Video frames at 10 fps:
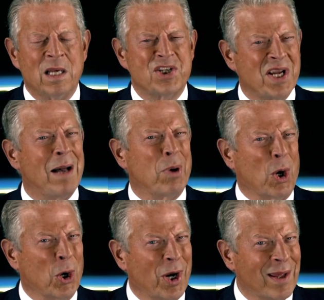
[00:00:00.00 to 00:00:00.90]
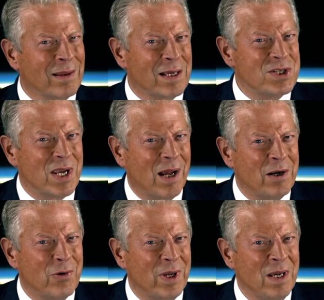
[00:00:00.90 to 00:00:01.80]
stop hurting this
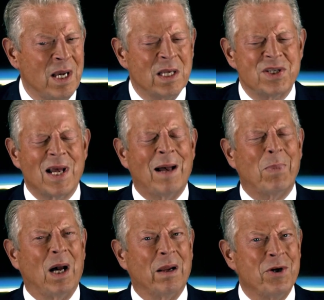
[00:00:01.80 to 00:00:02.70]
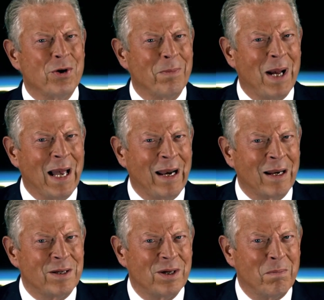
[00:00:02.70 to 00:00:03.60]
country, stop
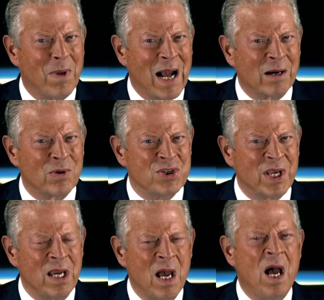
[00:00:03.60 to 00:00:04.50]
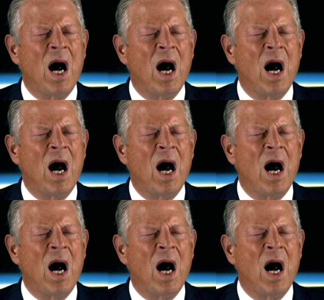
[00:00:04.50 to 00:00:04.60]
undermining democracy,